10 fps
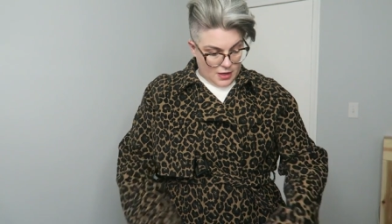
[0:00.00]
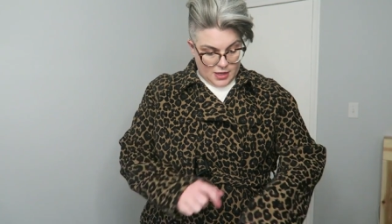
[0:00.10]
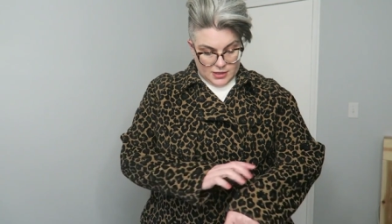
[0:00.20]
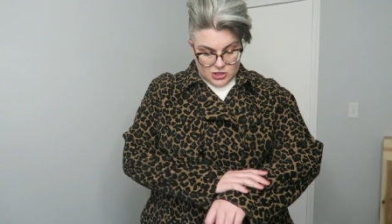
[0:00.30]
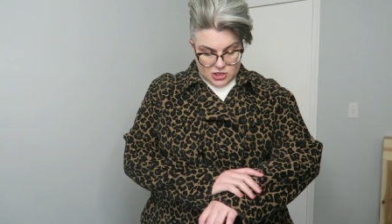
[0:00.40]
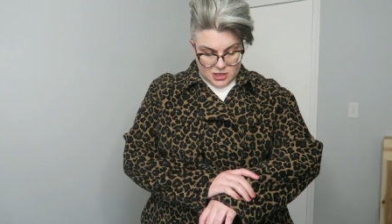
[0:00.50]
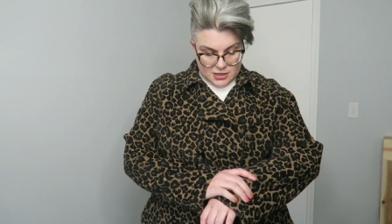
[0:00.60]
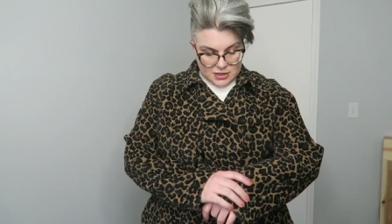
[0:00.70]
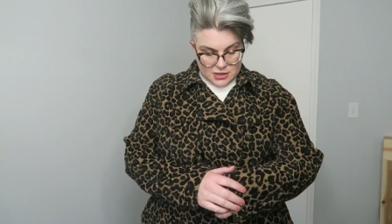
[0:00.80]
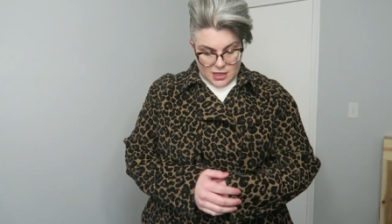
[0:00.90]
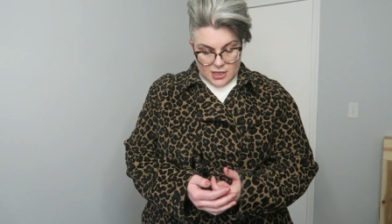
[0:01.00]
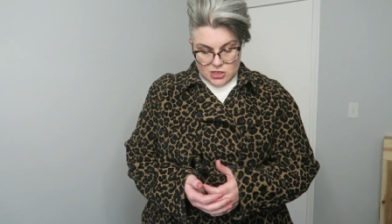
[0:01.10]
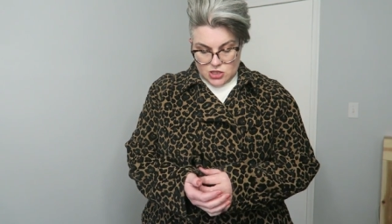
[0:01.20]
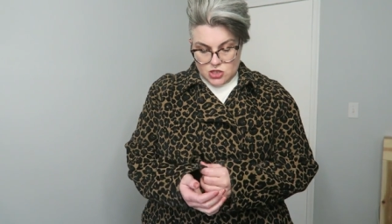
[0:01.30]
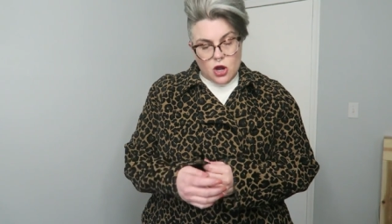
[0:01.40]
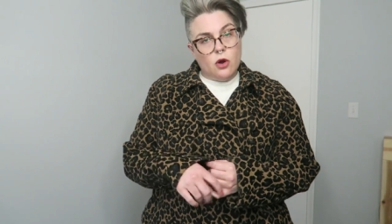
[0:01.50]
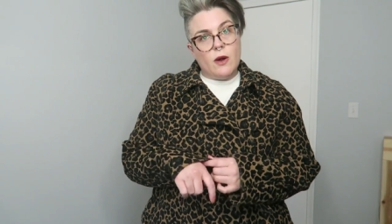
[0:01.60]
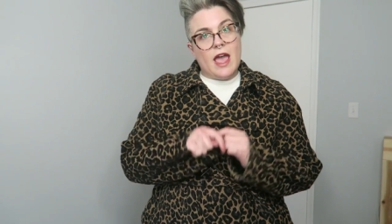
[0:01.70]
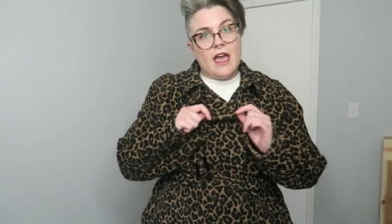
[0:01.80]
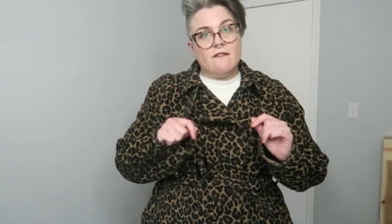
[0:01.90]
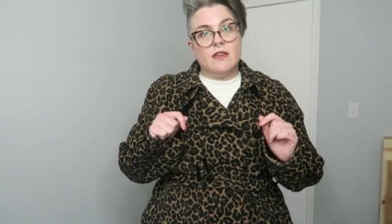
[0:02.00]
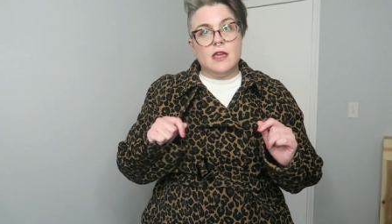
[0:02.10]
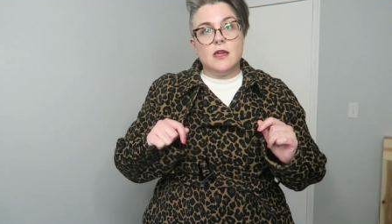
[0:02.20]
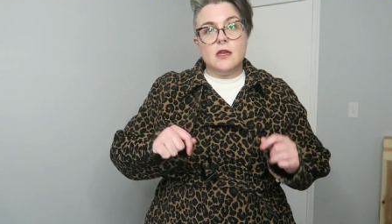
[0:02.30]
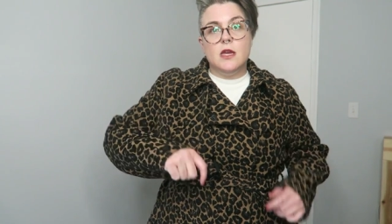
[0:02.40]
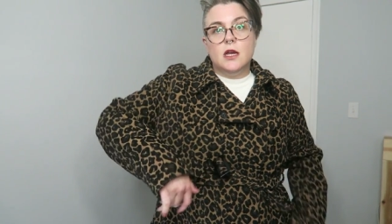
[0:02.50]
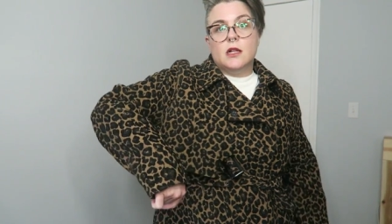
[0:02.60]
It's just, it's so heavy.